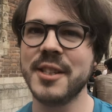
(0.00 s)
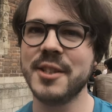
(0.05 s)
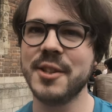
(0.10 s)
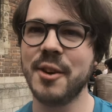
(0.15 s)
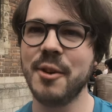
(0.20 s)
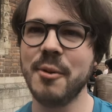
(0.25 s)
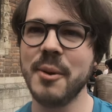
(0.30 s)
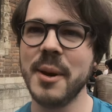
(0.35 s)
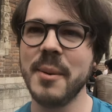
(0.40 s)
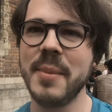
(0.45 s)

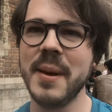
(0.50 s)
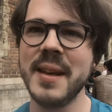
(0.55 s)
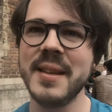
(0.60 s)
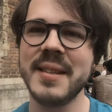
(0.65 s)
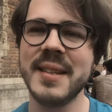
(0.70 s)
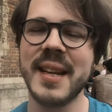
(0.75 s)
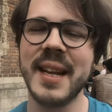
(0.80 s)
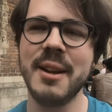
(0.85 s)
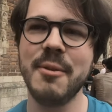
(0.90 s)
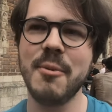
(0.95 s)
So we
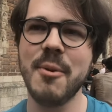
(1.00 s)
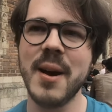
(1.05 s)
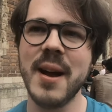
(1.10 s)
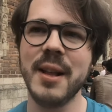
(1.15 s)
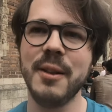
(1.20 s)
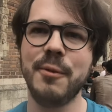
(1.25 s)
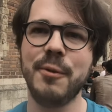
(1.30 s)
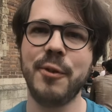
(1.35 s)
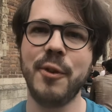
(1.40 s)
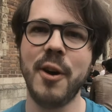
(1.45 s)
basically
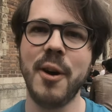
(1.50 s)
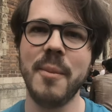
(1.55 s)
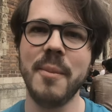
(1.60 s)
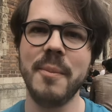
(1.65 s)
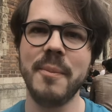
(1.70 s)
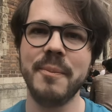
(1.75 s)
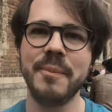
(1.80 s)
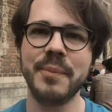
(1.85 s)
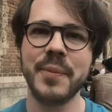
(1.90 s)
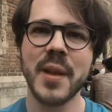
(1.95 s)
went
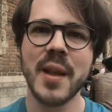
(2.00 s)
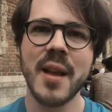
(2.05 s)
from